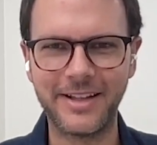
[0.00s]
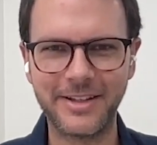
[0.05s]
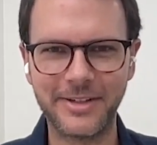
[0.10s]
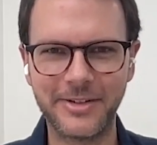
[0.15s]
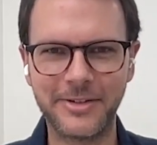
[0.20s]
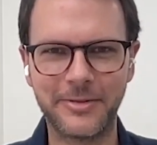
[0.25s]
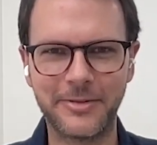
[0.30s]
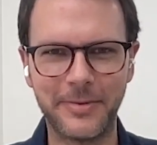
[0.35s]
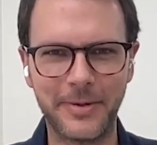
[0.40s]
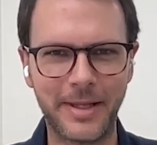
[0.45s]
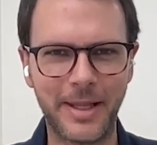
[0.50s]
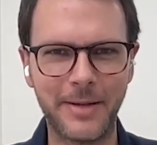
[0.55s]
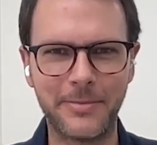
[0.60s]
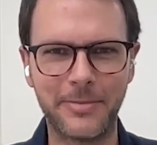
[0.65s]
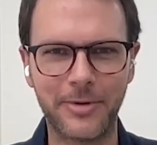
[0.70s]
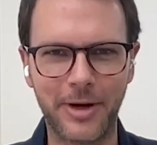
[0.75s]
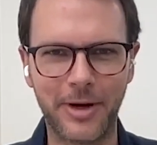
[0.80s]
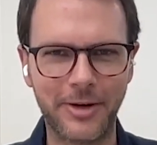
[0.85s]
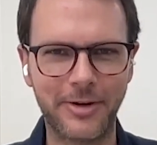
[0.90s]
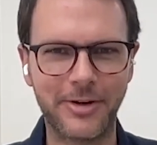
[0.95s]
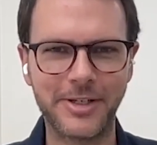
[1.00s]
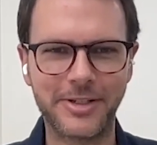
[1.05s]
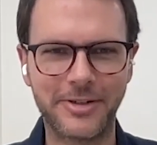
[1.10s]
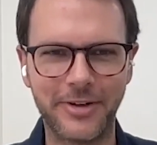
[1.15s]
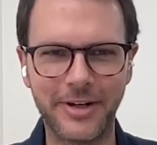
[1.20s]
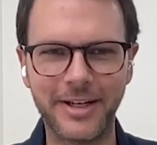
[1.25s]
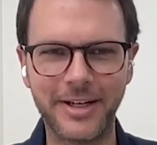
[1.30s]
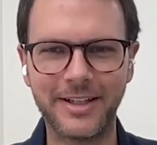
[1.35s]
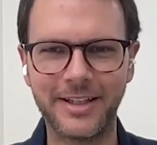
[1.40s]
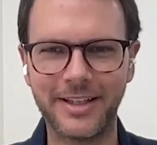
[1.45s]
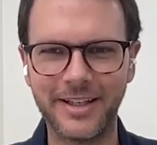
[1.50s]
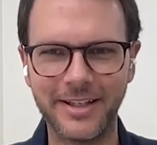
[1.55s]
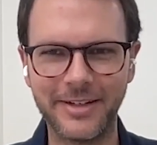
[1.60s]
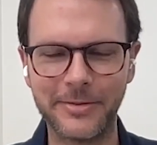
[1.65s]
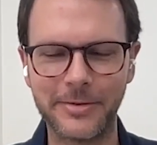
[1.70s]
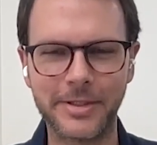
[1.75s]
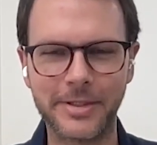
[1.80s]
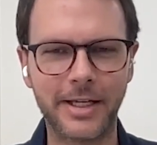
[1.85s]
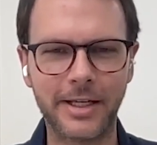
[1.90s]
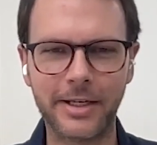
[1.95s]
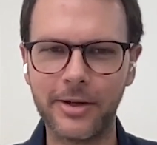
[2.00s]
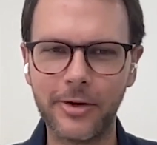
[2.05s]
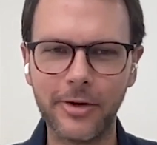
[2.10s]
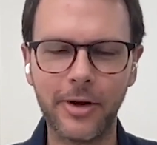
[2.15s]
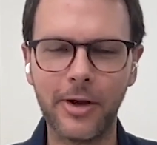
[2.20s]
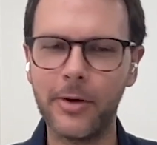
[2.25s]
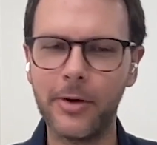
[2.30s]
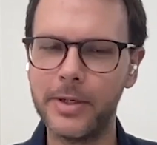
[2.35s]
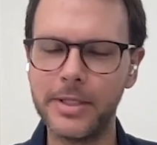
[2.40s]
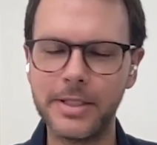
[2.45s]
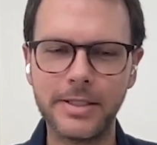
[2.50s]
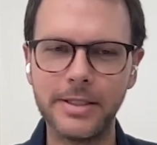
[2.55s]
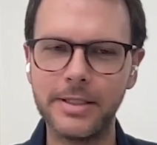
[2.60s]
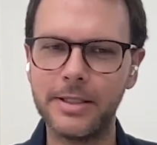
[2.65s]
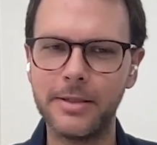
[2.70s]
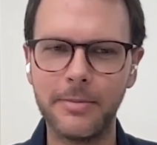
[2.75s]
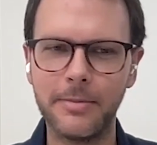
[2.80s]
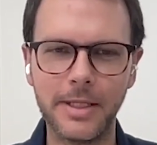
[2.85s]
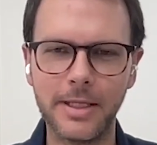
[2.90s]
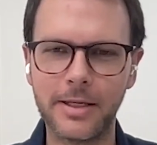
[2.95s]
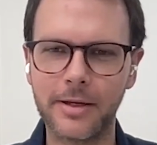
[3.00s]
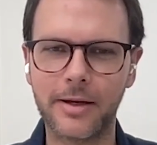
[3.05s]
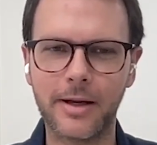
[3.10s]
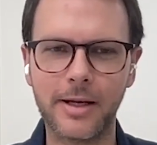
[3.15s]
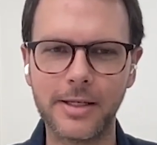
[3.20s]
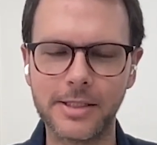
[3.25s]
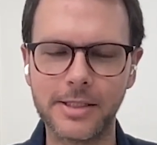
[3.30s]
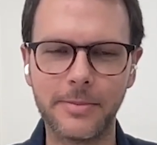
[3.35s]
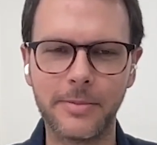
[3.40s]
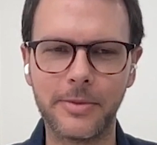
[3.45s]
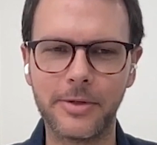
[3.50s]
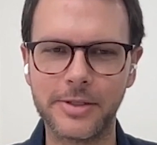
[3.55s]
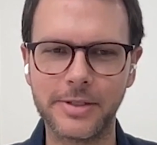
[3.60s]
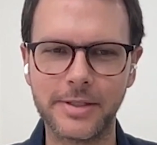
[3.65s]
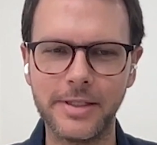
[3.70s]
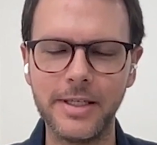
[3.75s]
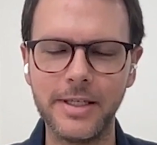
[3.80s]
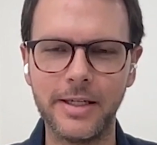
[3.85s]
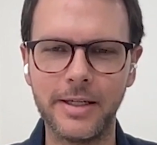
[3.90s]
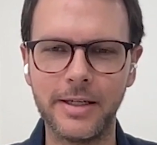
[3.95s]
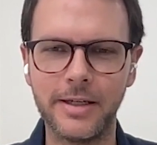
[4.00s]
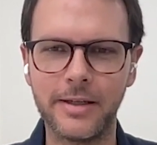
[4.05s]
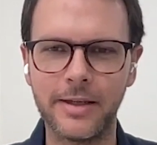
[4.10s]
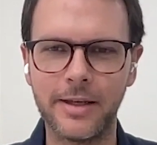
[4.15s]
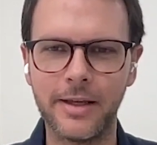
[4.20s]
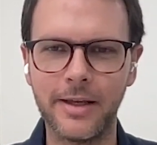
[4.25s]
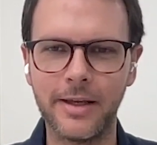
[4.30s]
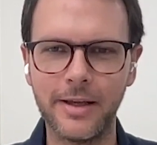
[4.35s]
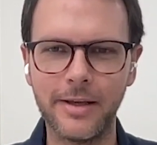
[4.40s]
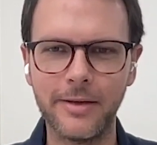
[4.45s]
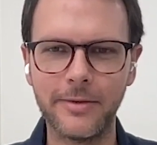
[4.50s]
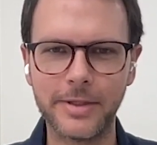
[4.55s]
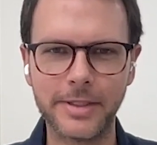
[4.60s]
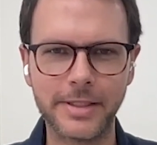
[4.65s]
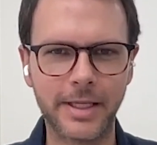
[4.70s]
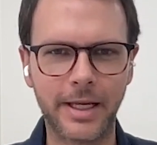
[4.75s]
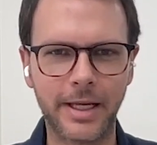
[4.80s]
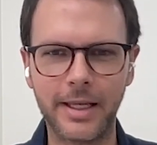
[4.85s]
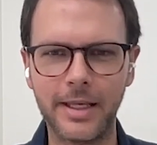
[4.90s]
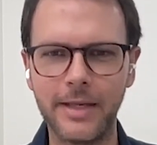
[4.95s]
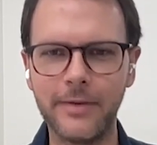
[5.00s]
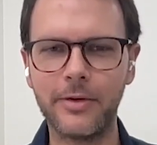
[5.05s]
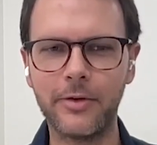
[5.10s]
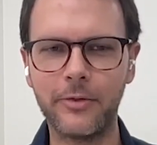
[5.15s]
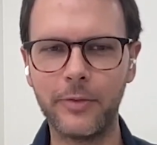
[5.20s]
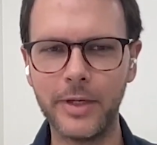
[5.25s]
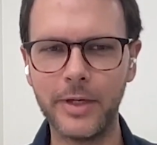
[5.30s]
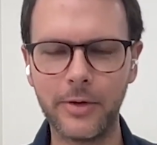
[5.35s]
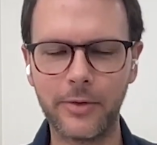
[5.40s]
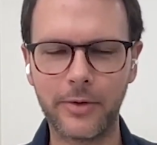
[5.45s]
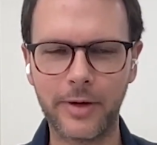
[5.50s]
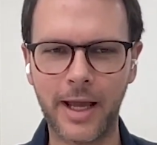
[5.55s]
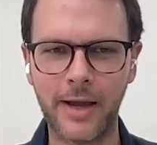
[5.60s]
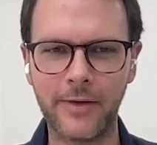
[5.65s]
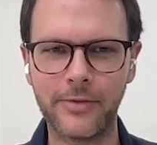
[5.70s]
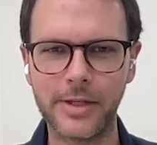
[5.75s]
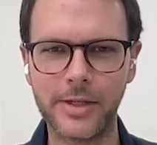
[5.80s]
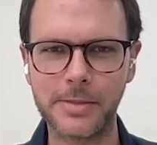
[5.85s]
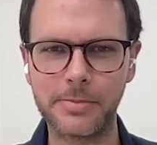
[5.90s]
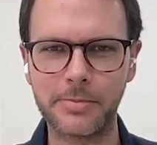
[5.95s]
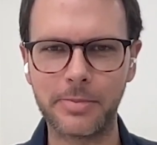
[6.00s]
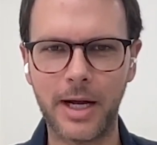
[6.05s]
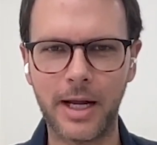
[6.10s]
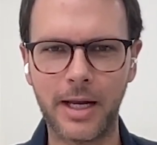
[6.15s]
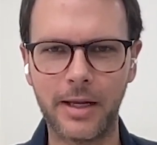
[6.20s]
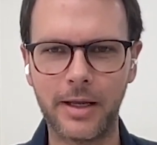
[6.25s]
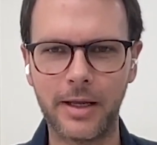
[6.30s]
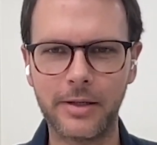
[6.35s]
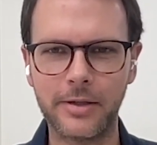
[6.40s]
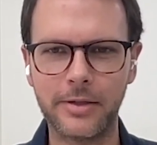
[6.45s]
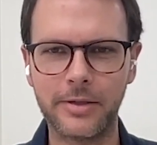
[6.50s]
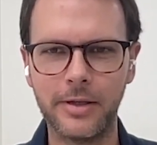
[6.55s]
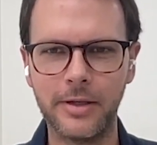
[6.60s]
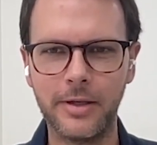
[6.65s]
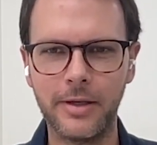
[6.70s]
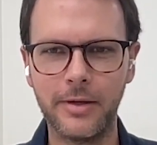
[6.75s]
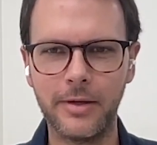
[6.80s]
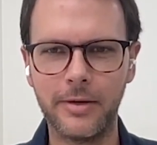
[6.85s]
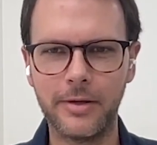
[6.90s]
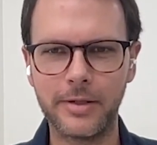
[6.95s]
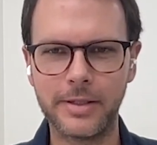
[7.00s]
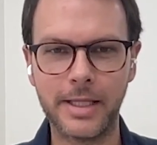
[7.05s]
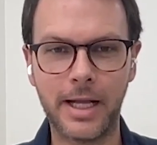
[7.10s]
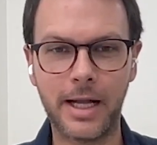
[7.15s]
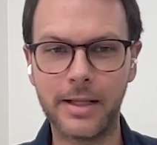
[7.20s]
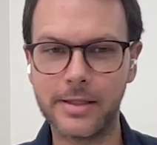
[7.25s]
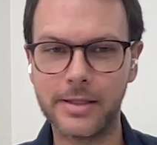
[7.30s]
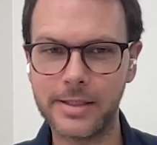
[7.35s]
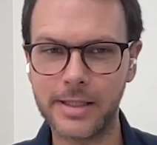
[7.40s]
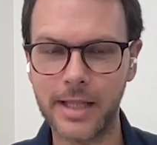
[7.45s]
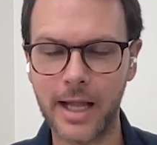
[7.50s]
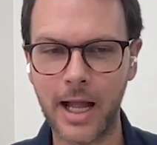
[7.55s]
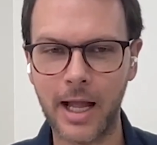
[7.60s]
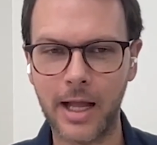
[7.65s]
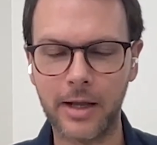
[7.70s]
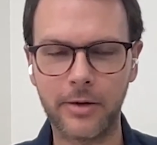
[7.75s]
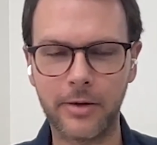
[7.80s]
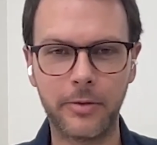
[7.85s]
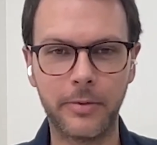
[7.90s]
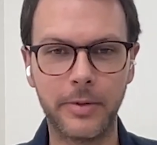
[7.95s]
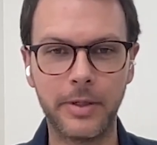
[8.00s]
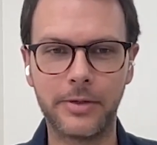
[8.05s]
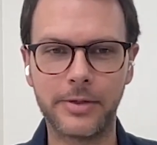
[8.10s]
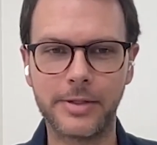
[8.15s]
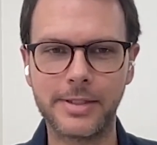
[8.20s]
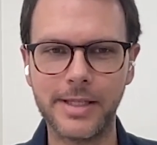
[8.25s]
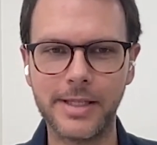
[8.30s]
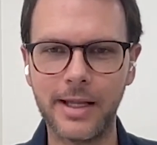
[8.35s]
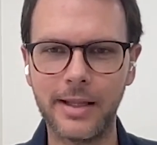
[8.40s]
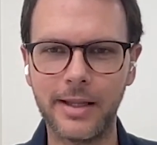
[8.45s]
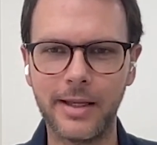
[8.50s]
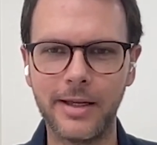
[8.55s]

that when they brought Chris Kringle in, was like, no, we just need to meet our customers' need. Was like, even if we don't have this product, or it's not in stock, or we don't